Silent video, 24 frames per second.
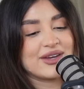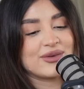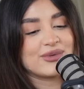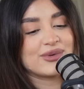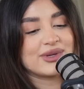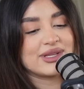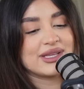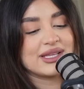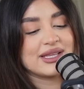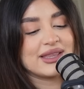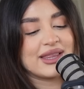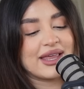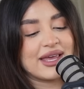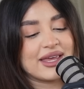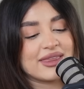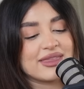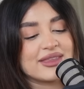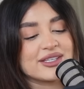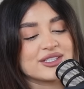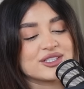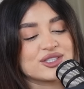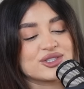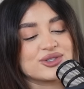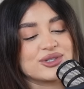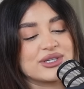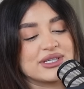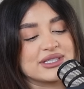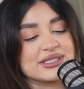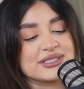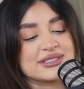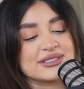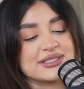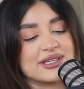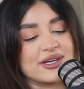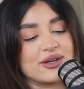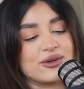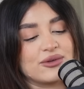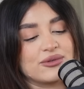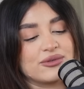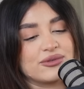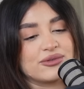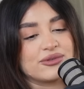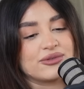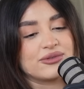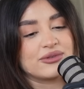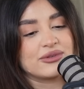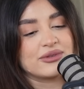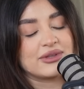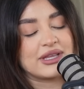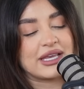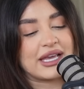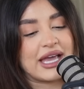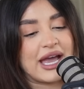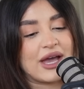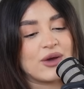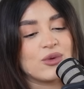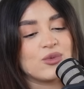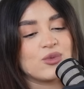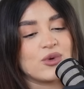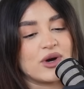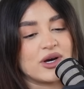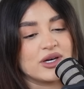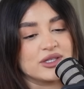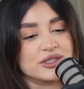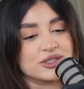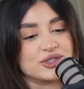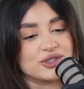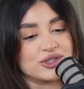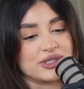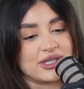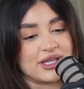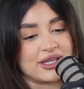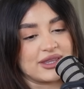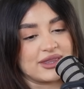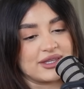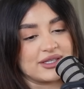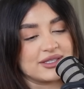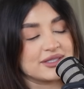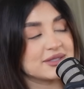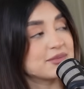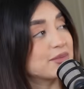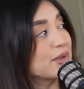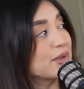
I really like the tree itself. Like I want a tree like this